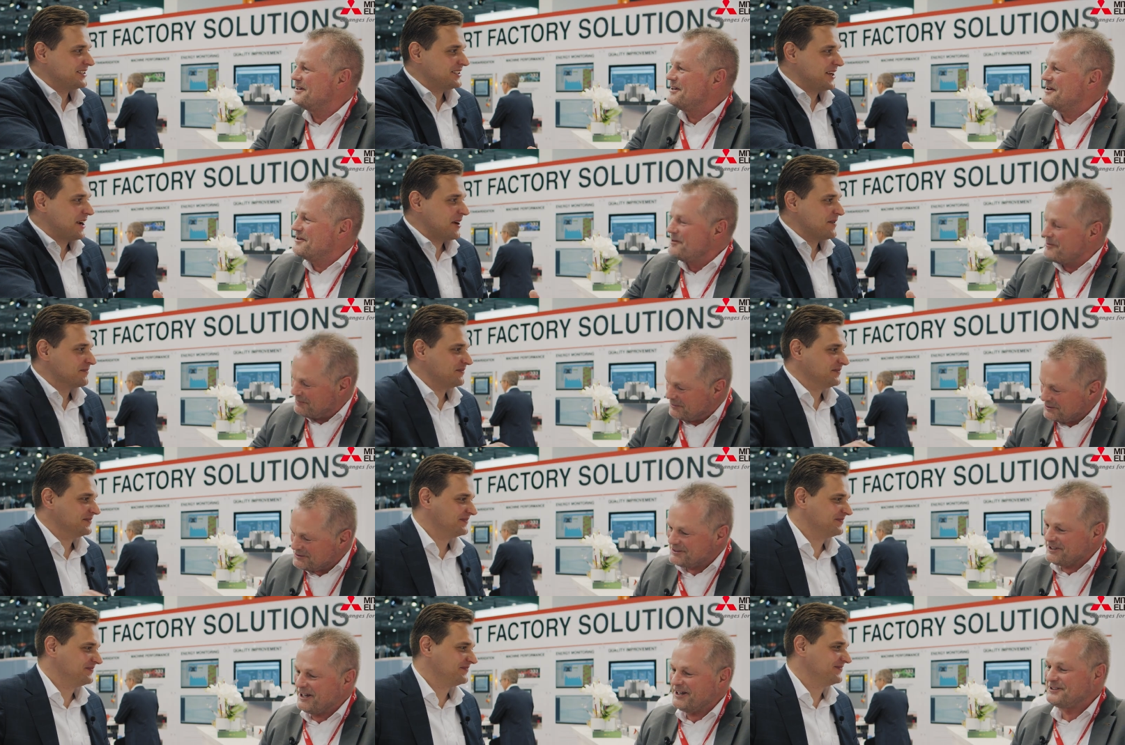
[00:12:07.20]
Speaker 1: time. It
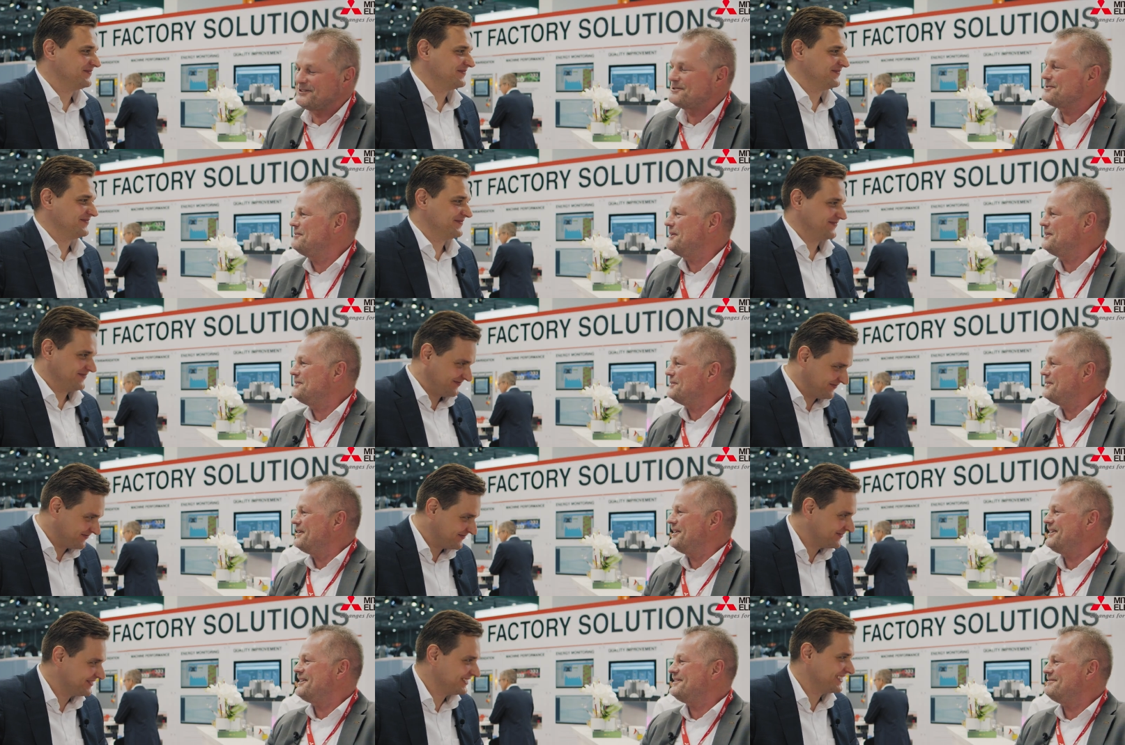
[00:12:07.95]
was nice to meet you
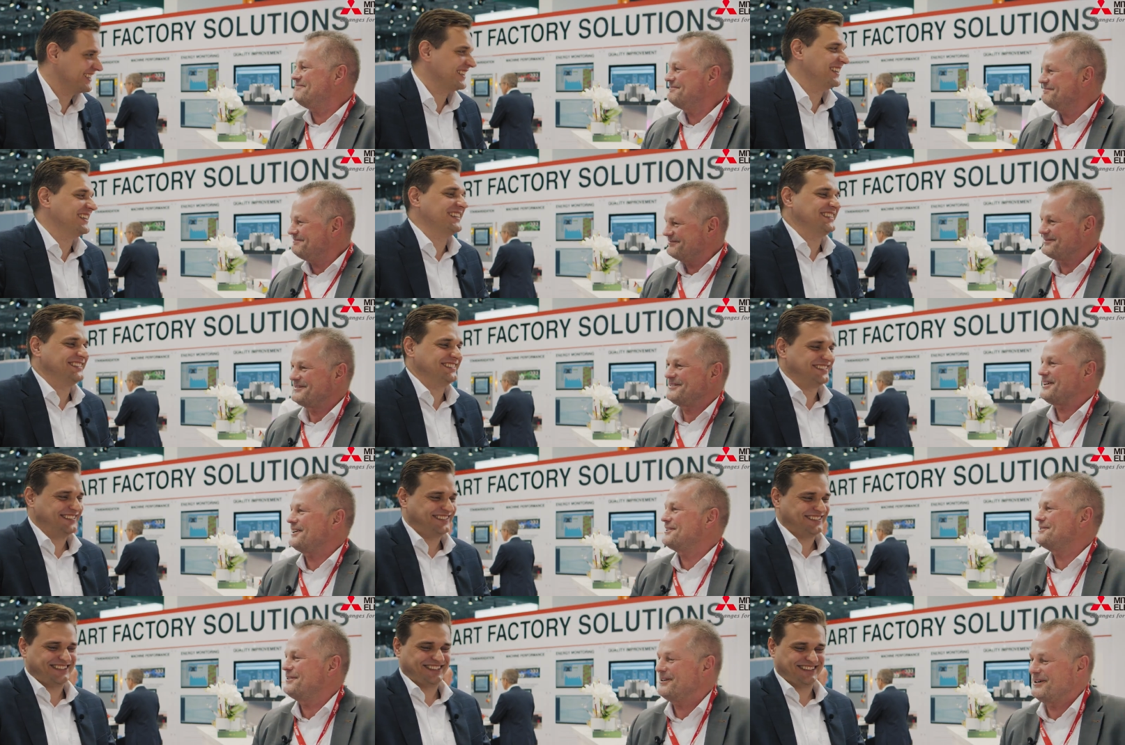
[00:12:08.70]
here. Yeah.
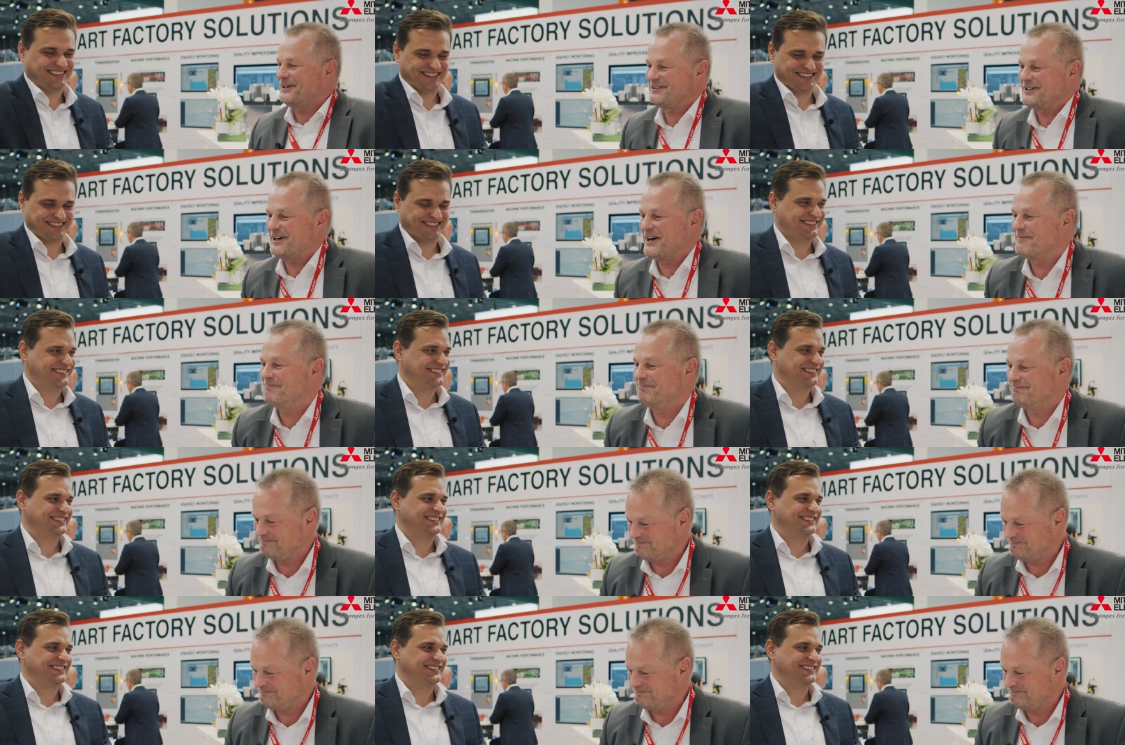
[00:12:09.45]
Thanks for your time.